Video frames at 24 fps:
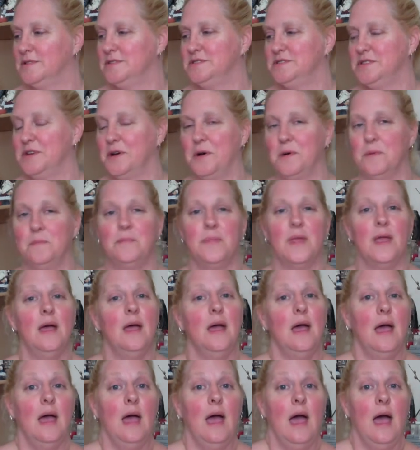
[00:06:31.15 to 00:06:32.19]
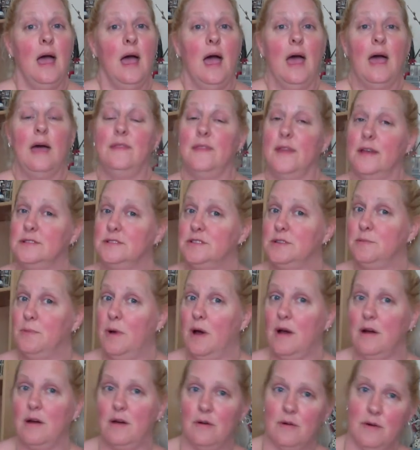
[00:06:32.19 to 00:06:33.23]
So, and then
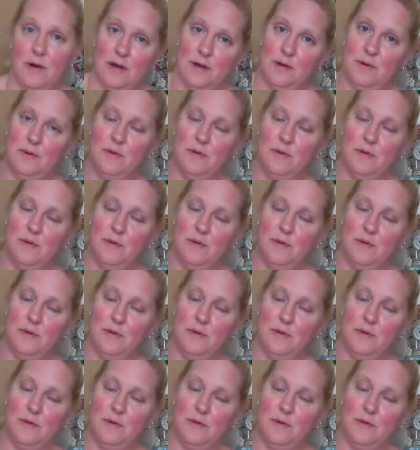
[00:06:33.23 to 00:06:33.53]
tomorrow